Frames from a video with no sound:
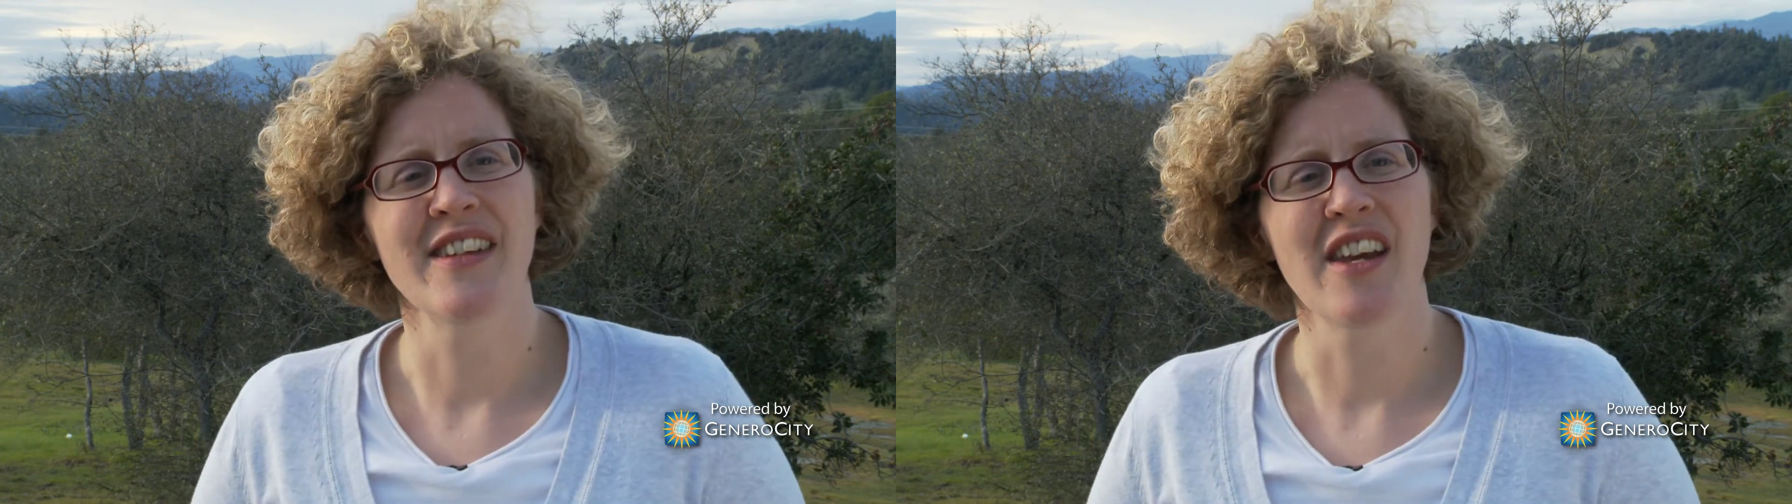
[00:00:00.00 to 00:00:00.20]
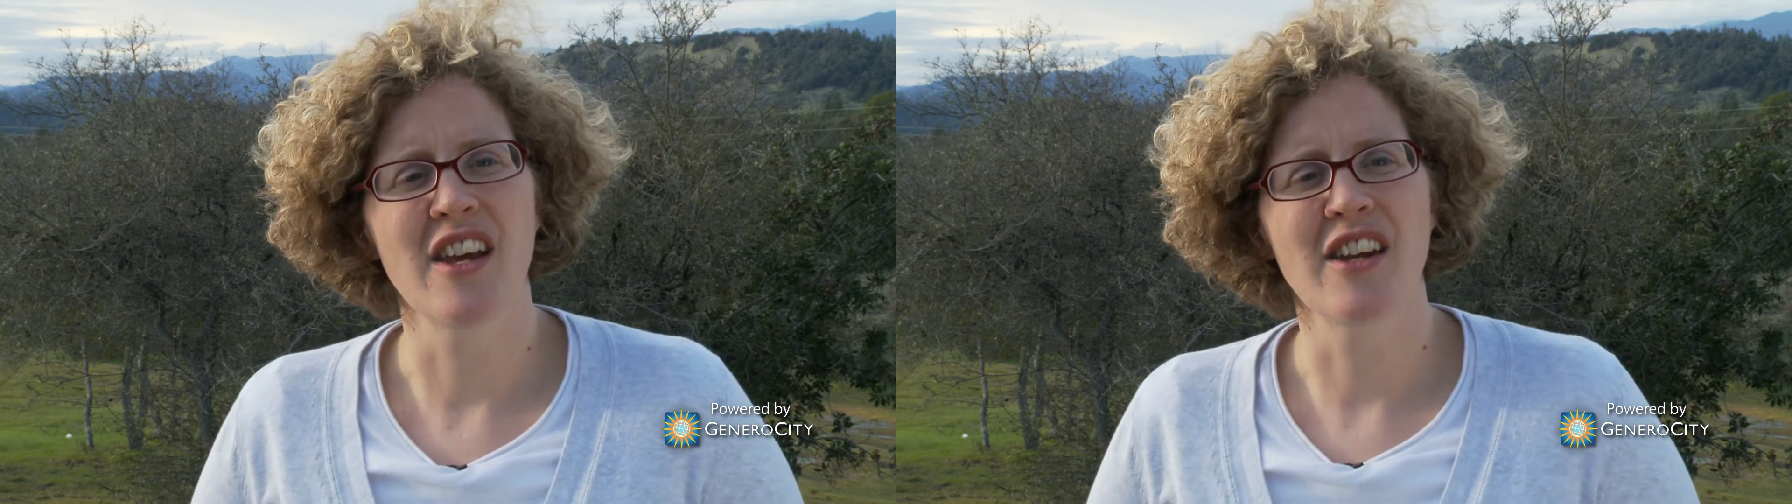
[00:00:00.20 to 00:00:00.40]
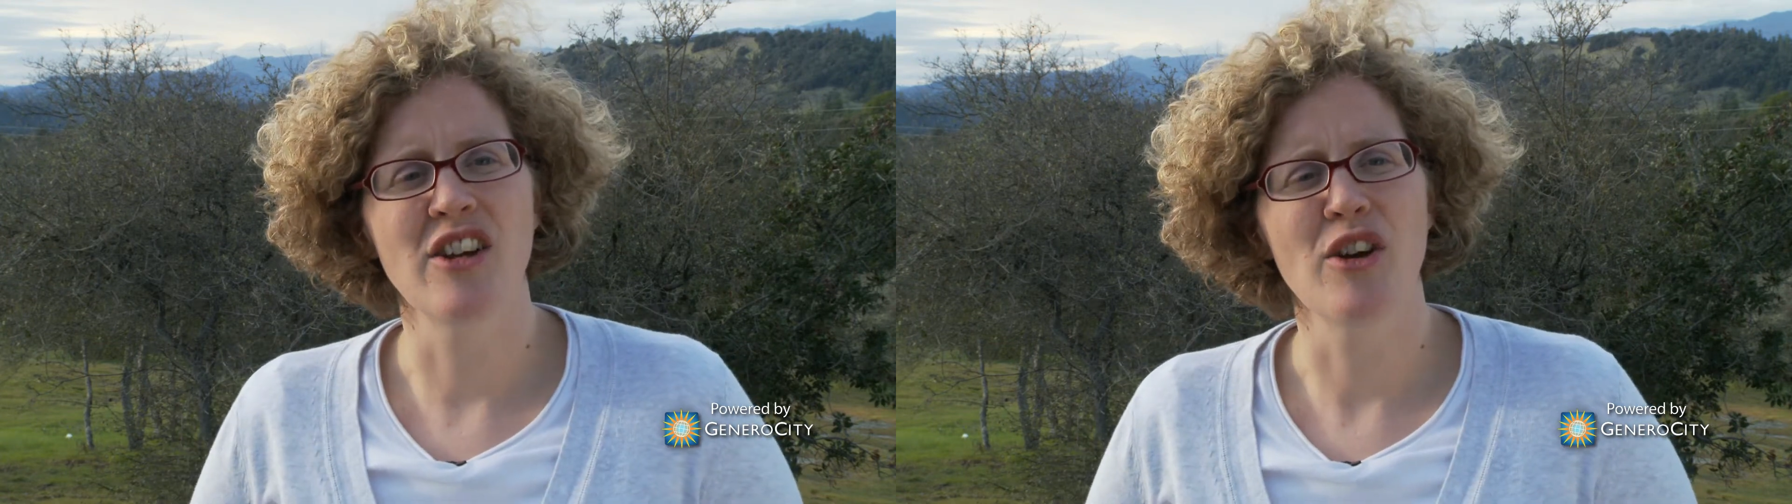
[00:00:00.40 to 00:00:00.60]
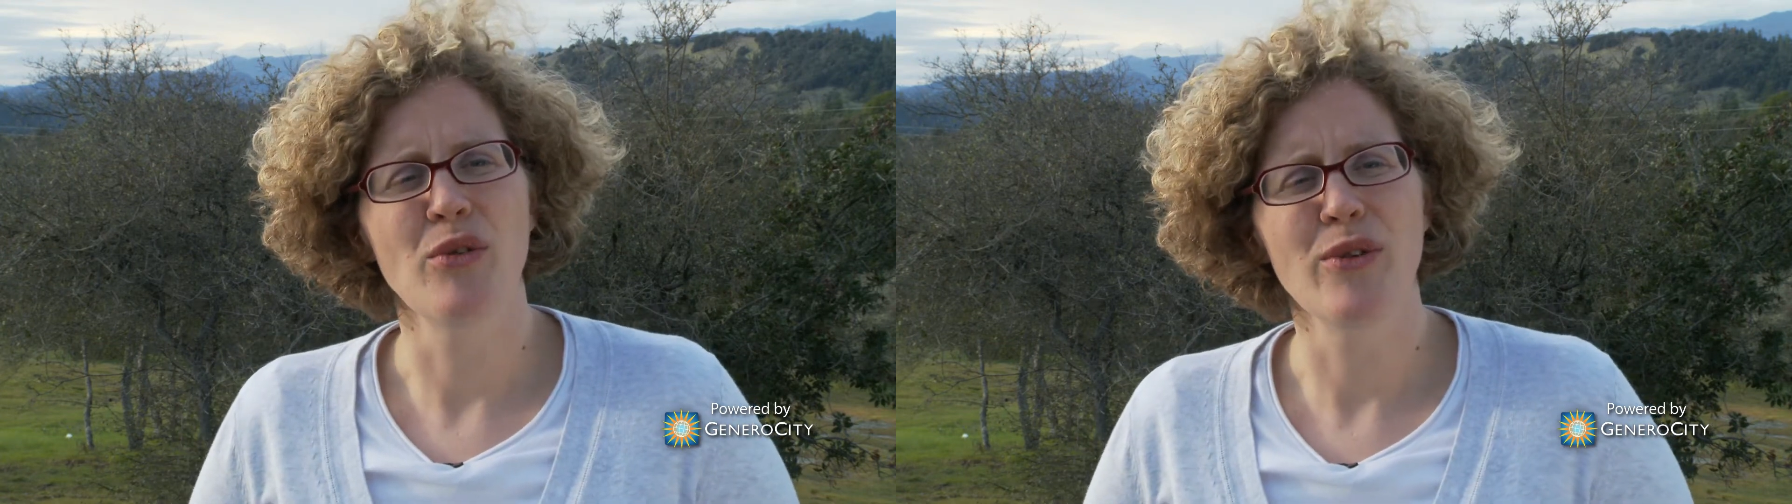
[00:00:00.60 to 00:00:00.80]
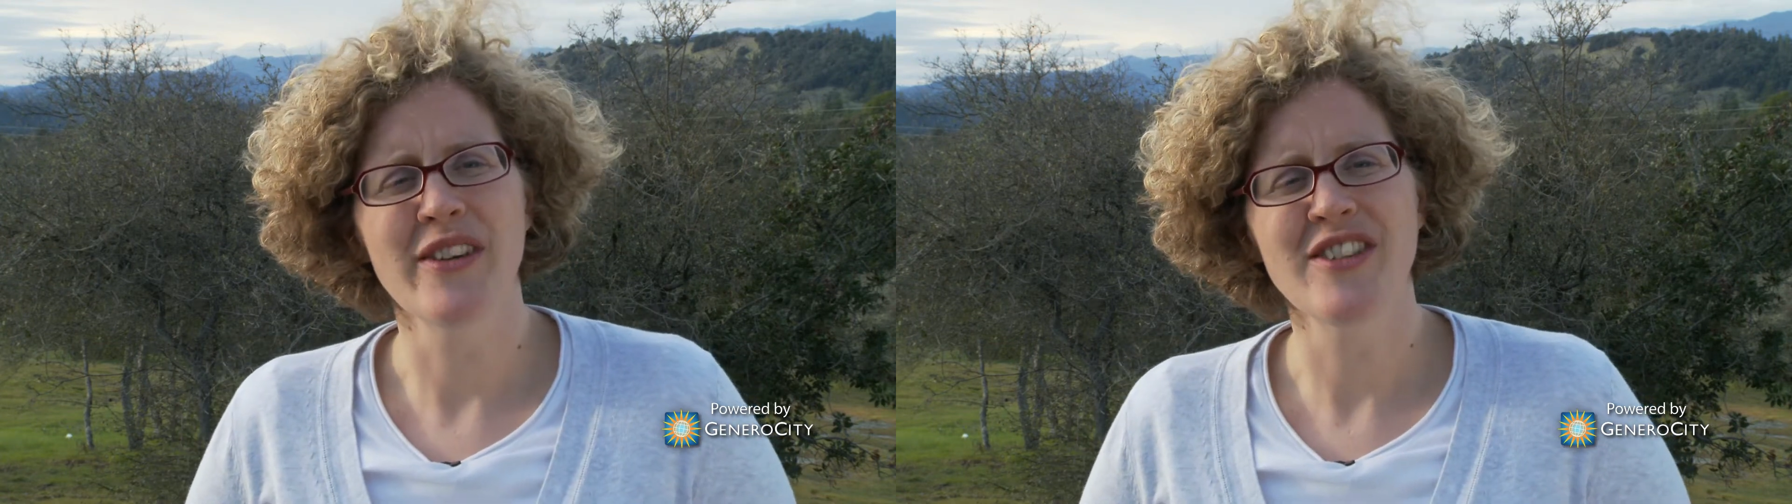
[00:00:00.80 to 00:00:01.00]
And
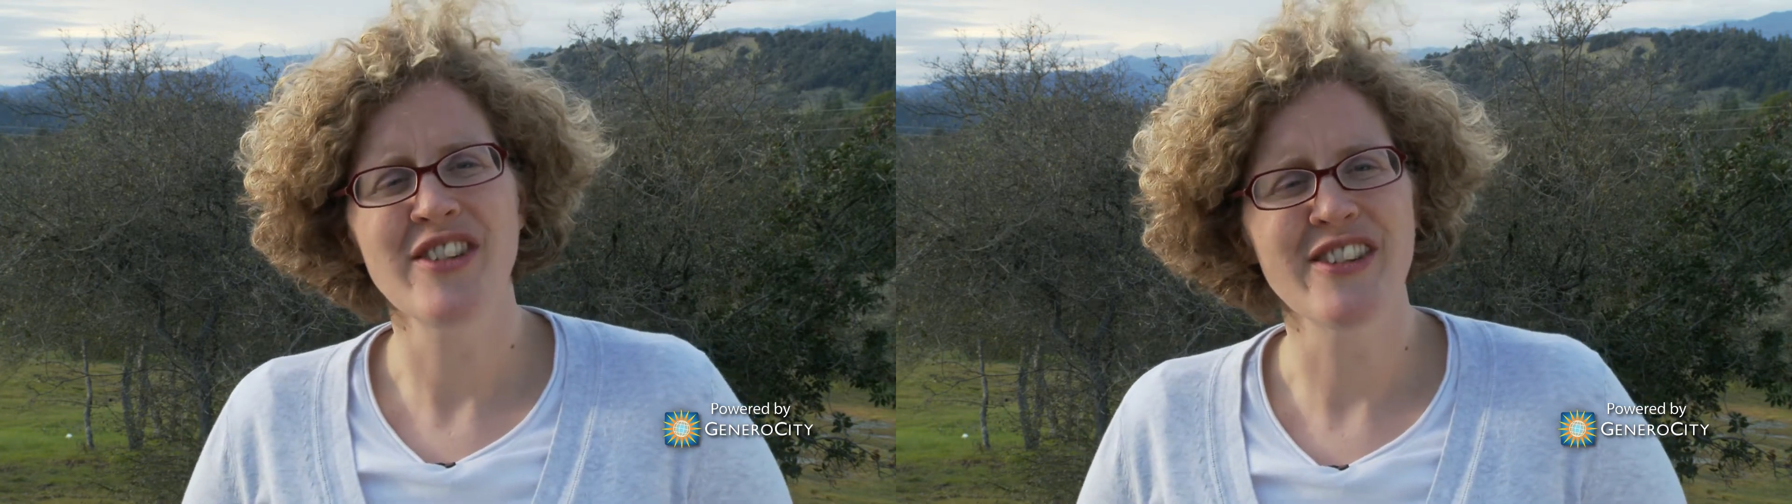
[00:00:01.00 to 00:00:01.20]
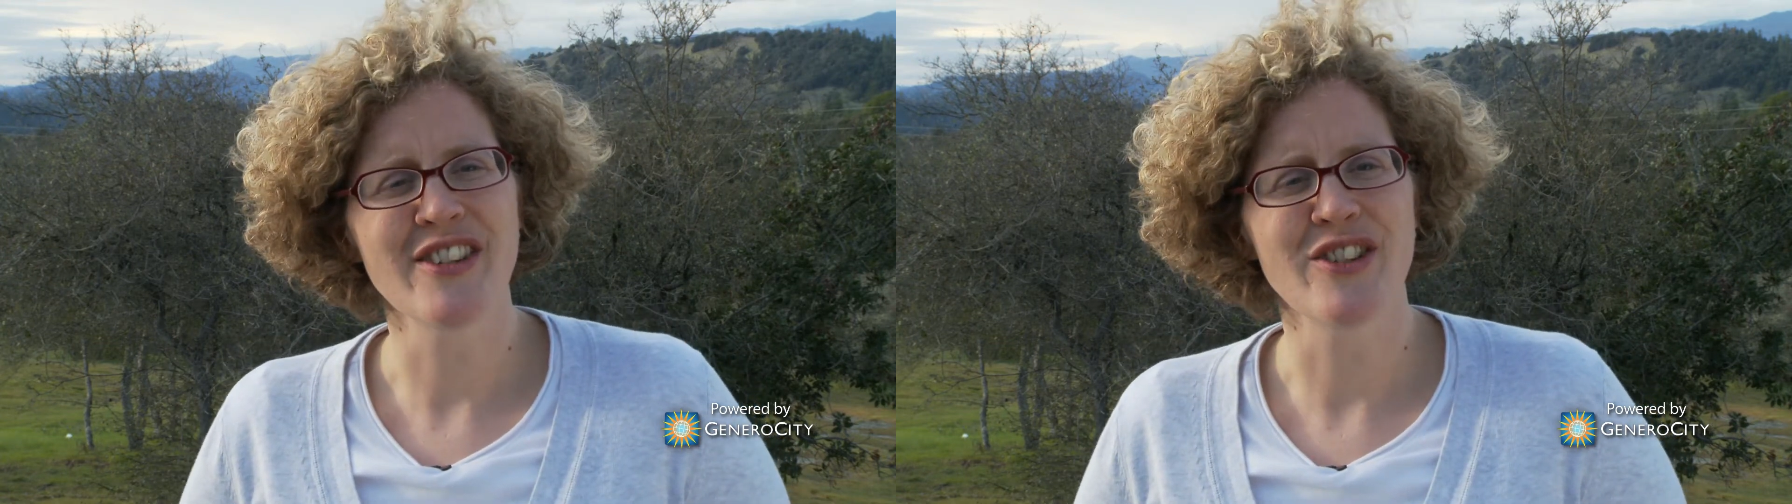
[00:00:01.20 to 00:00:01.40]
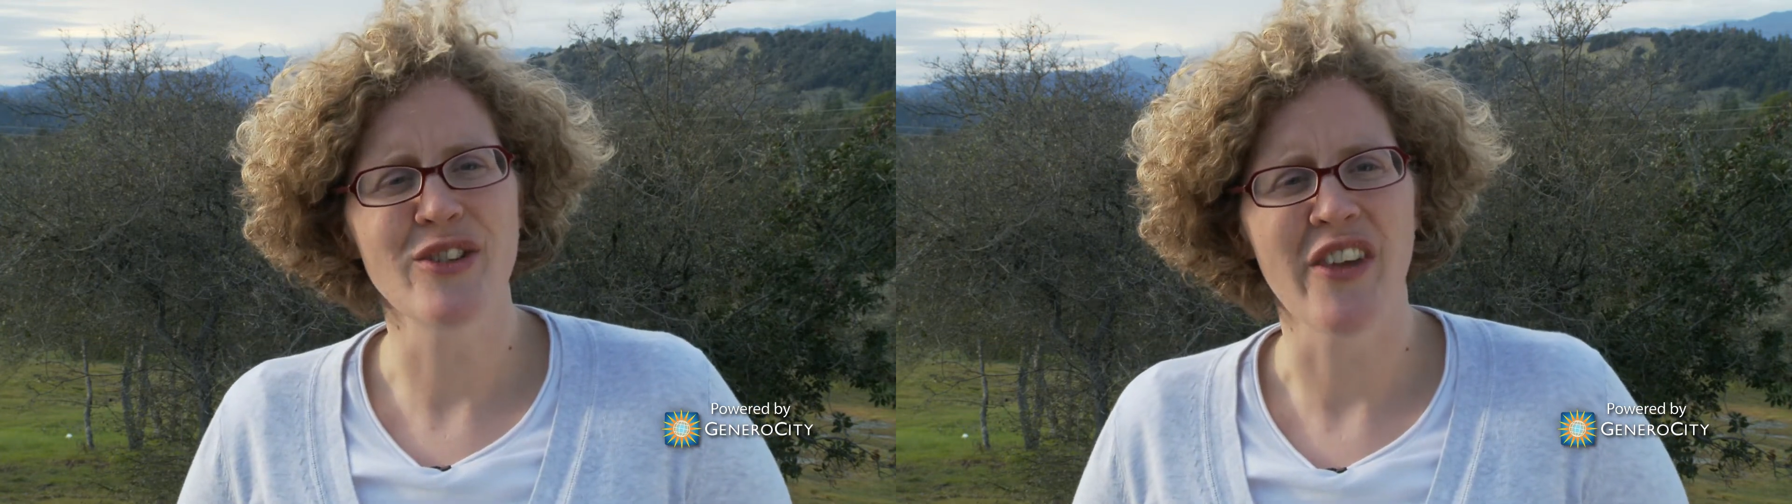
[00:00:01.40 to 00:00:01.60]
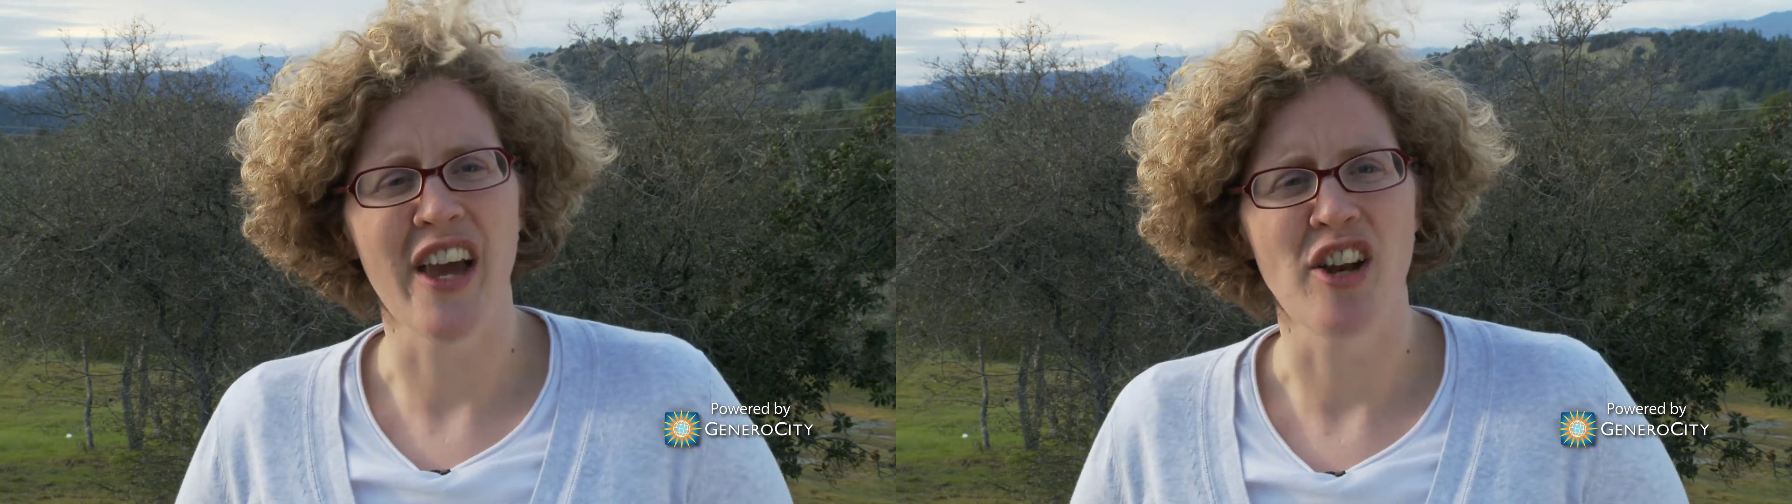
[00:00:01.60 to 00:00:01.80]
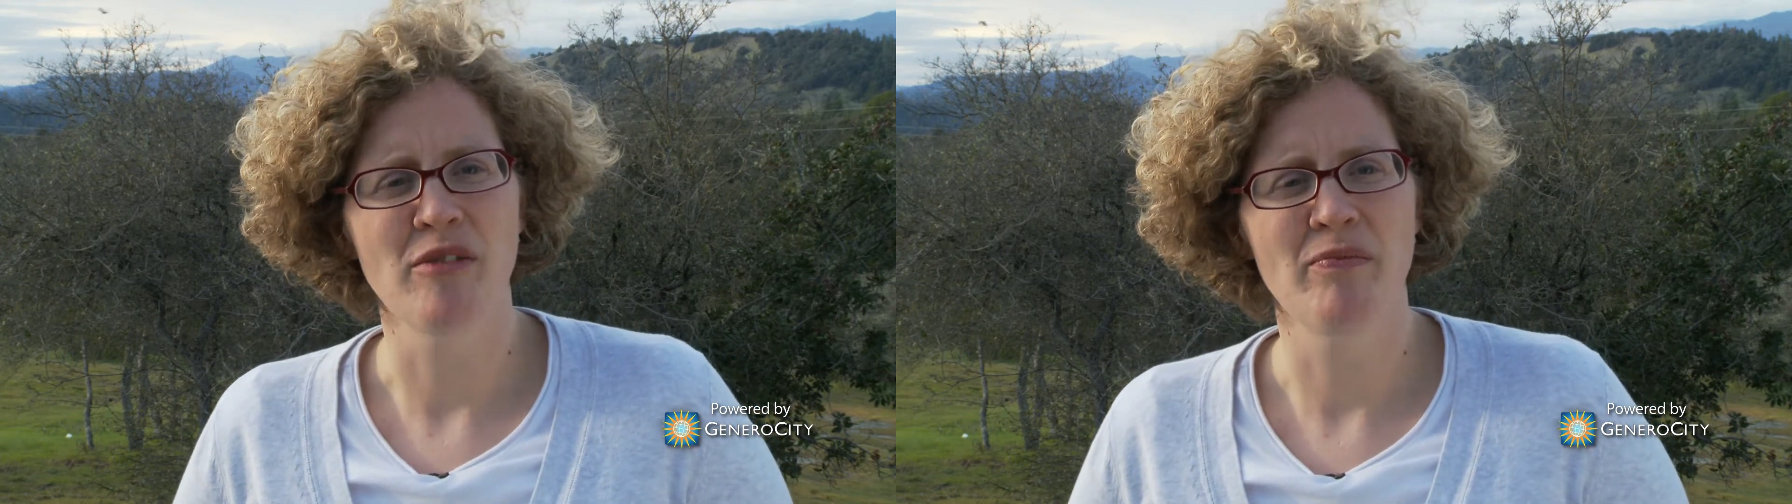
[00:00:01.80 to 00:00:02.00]
who has a chance to do that?